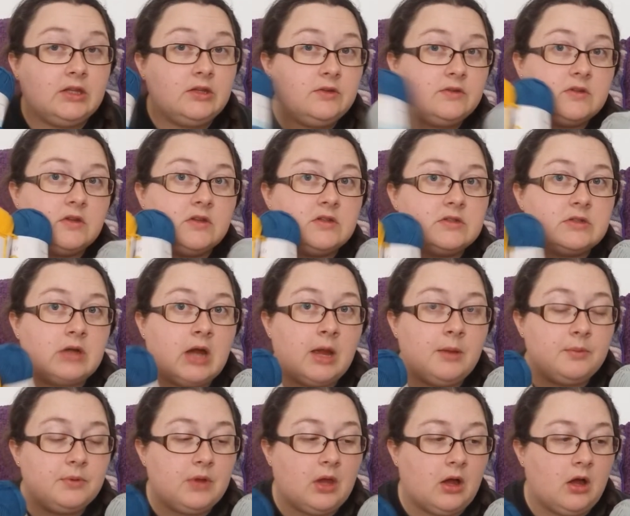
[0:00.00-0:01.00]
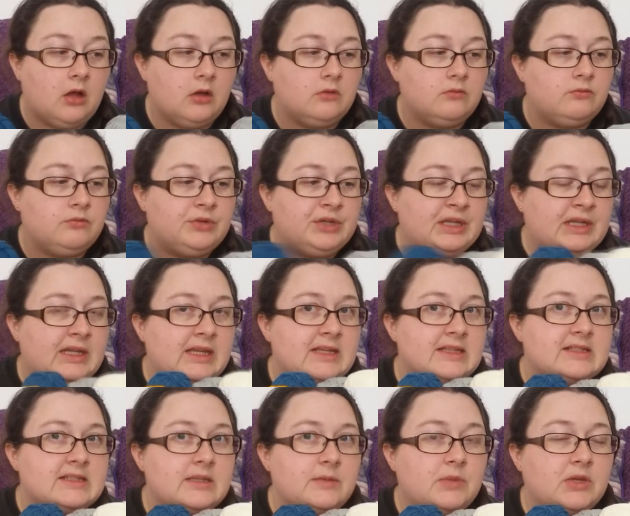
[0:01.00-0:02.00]
use our scrap yarn really
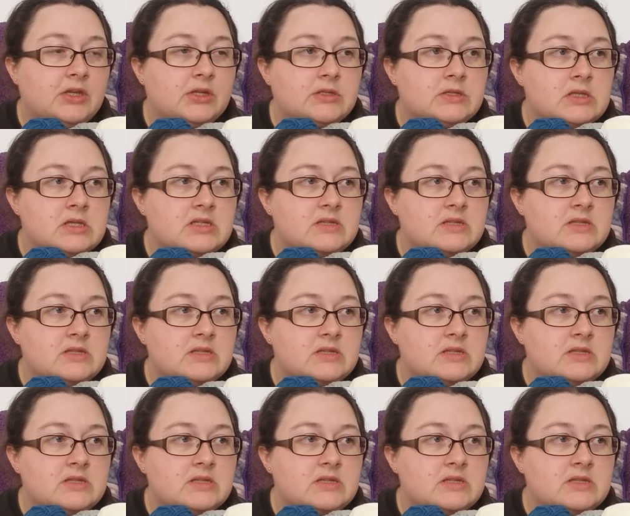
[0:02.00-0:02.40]
easily because they're